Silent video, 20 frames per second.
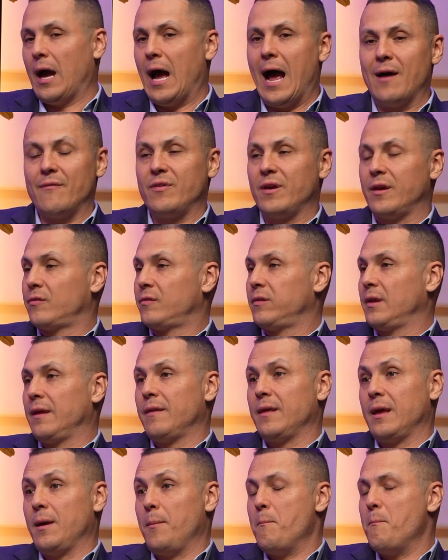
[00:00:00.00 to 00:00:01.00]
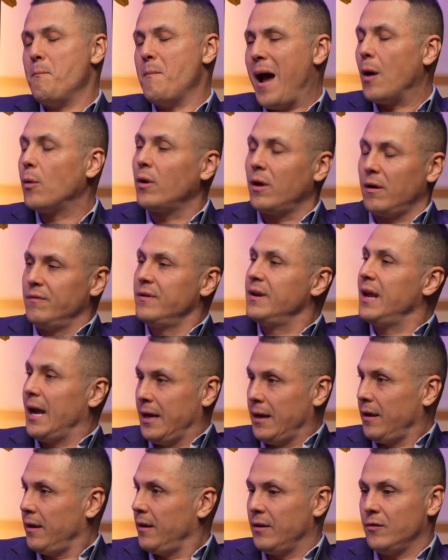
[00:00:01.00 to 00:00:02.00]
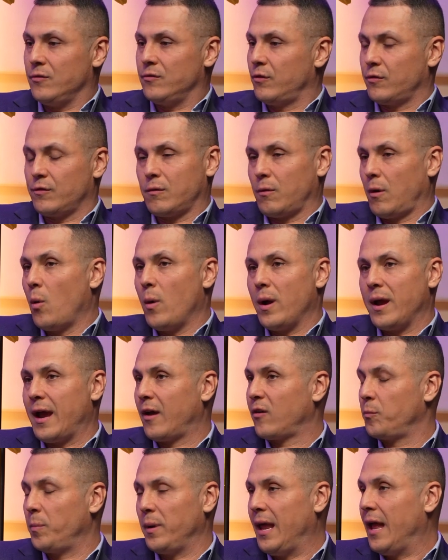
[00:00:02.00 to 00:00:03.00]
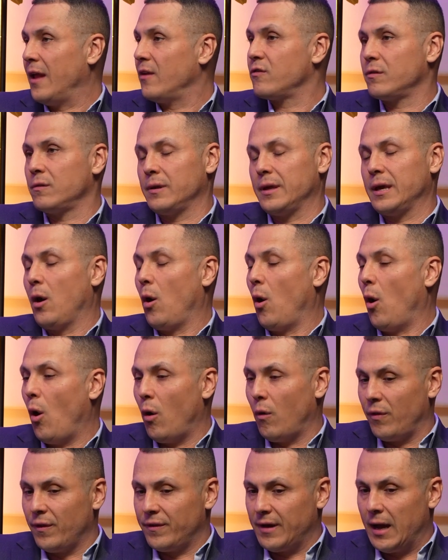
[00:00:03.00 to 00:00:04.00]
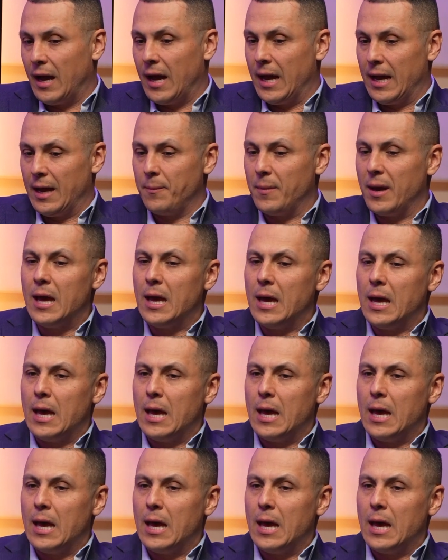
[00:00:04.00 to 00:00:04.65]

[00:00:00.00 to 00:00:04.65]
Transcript: Obviously, the amount of data is just growing exponentially all the time,